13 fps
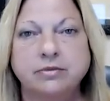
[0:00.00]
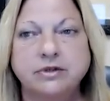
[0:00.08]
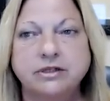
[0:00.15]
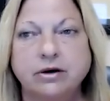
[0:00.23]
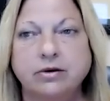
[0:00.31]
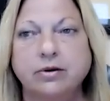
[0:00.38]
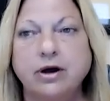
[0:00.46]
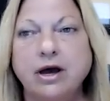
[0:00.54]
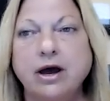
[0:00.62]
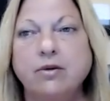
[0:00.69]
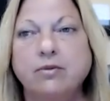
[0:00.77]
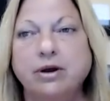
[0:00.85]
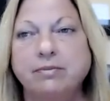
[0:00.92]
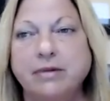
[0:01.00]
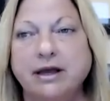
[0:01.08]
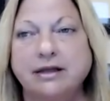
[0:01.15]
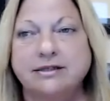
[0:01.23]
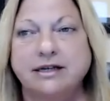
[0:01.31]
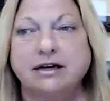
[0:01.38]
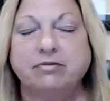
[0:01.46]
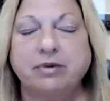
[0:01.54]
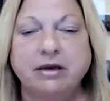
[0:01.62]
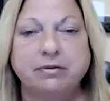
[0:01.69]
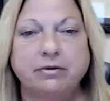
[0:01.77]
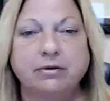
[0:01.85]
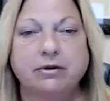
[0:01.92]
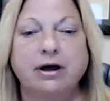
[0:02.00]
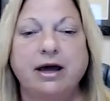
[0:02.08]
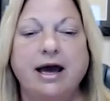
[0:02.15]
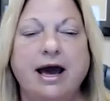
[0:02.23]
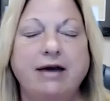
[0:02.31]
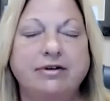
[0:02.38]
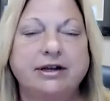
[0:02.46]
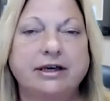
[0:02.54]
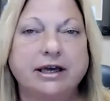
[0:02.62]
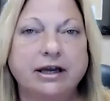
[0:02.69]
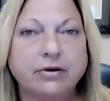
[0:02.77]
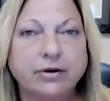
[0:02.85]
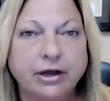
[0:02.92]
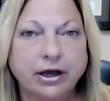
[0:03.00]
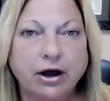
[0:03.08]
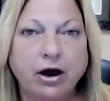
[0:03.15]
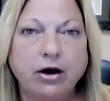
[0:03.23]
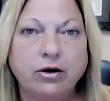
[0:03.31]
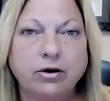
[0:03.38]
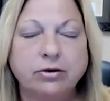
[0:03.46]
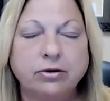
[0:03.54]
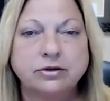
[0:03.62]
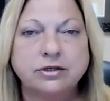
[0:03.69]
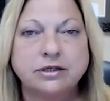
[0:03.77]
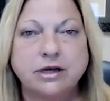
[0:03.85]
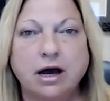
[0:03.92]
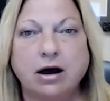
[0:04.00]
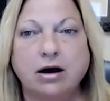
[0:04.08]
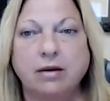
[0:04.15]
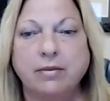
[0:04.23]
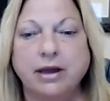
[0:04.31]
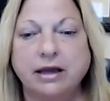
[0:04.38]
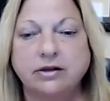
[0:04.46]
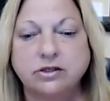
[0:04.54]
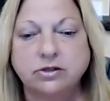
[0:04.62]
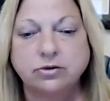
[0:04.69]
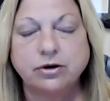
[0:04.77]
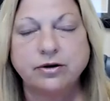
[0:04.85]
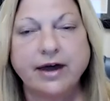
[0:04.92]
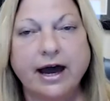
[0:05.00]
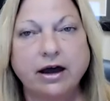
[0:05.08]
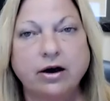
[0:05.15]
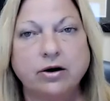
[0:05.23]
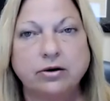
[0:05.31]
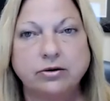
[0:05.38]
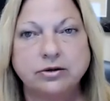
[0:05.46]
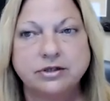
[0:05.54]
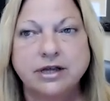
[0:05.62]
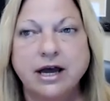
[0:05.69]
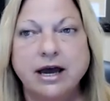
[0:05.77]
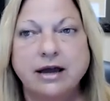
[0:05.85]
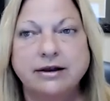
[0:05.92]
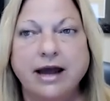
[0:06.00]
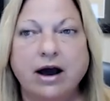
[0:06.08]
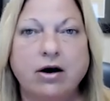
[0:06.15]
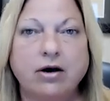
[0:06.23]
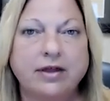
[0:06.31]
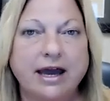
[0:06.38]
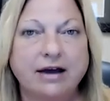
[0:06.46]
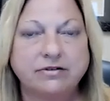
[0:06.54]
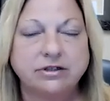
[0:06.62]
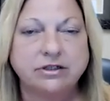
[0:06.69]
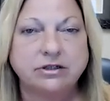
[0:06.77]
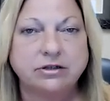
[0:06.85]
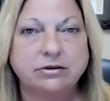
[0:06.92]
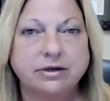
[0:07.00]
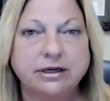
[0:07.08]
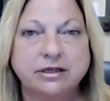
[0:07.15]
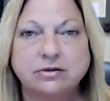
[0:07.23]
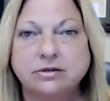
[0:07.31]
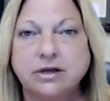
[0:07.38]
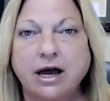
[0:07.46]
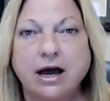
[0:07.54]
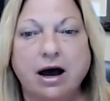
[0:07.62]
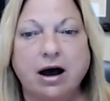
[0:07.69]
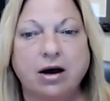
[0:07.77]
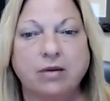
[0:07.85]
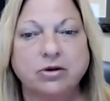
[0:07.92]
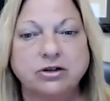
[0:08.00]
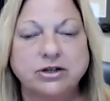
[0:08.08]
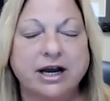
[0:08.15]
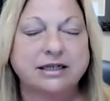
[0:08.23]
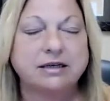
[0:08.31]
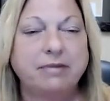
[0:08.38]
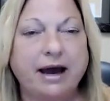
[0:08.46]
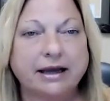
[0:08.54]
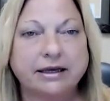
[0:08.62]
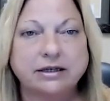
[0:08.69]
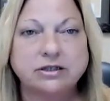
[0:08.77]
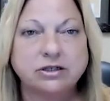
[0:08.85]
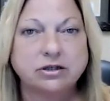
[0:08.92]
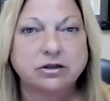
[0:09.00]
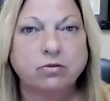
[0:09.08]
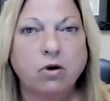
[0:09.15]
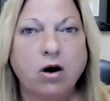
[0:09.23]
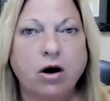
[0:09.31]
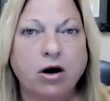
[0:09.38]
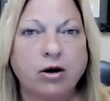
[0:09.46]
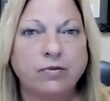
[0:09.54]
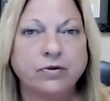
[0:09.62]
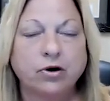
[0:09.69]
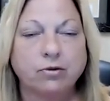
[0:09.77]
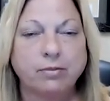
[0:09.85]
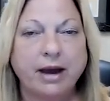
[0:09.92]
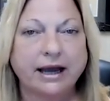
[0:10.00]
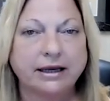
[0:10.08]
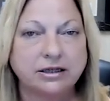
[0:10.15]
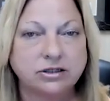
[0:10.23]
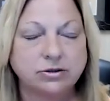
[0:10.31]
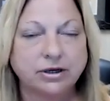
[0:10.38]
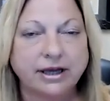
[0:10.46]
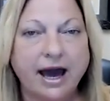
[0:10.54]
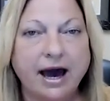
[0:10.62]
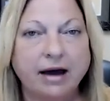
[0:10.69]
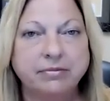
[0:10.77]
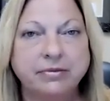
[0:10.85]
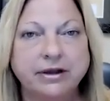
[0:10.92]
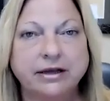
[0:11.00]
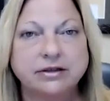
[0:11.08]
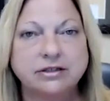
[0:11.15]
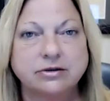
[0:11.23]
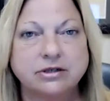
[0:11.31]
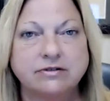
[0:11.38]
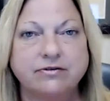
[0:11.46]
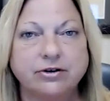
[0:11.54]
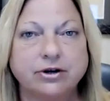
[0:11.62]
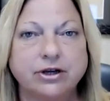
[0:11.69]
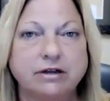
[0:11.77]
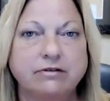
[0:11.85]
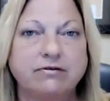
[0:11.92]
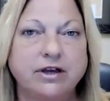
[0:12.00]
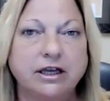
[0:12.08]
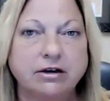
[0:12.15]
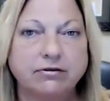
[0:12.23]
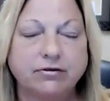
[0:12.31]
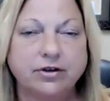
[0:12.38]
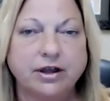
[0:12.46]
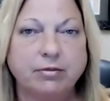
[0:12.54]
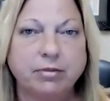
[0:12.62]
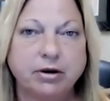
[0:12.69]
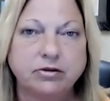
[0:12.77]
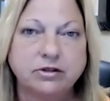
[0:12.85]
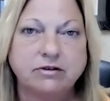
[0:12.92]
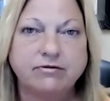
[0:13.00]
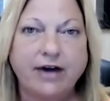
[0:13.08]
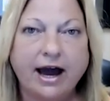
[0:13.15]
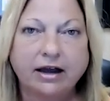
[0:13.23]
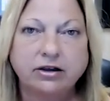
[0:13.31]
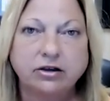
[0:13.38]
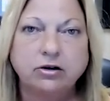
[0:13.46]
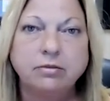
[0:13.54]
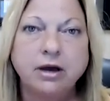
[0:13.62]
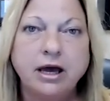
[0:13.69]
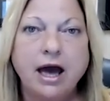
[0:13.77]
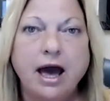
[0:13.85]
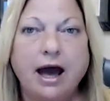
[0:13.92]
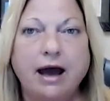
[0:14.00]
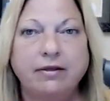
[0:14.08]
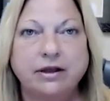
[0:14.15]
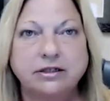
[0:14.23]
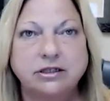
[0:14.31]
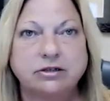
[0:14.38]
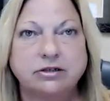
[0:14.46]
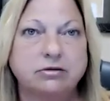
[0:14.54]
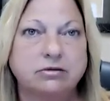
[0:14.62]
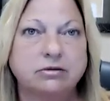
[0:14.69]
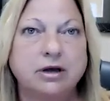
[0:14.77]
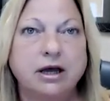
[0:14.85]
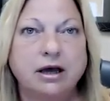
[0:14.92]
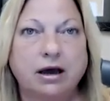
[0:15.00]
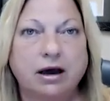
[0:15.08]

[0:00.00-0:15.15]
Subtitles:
So when instead of people having to carry a hose and store that hose, now all they have to do is retract it back into the wall or back into a cabinet. So it's very convenient for them both to vacuum and then to do,